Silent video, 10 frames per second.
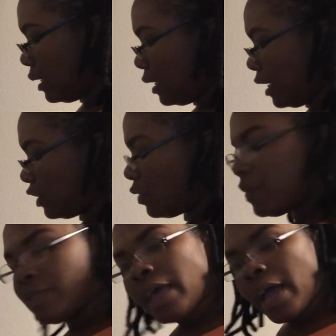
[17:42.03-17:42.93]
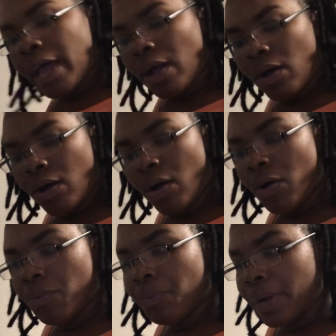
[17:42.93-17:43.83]
And she was like,
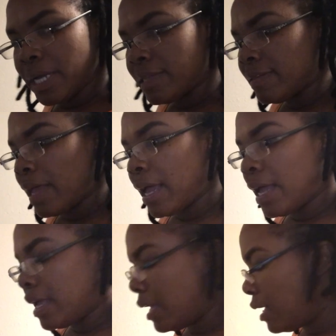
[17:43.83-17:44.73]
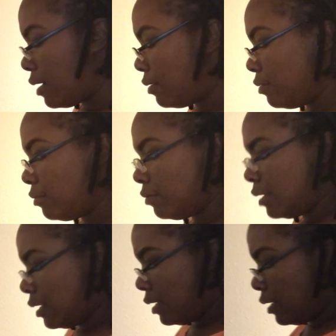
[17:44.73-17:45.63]
oh, Rick said he
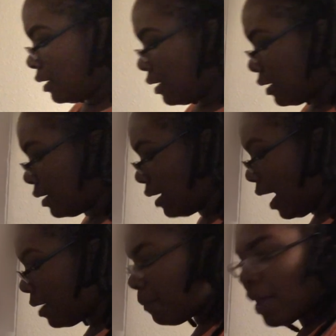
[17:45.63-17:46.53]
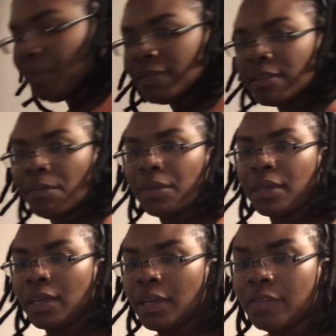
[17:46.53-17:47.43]
got the baby some
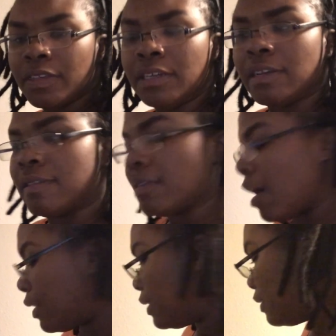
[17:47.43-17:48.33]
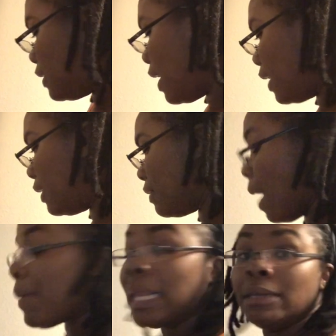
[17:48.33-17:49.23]
gifts. He just saw his child.
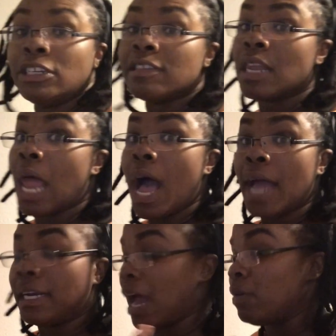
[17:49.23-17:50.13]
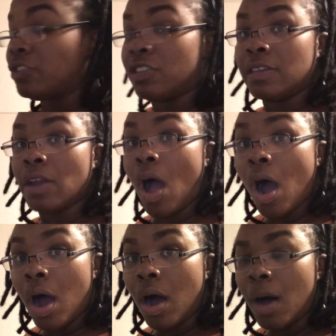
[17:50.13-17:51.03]
Just lied. And I was just in
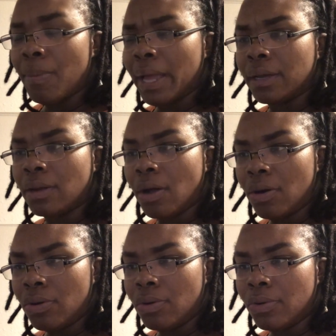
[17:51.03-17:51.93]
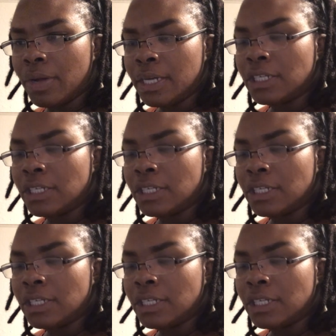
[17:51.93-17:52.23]
awe. I'm like, no.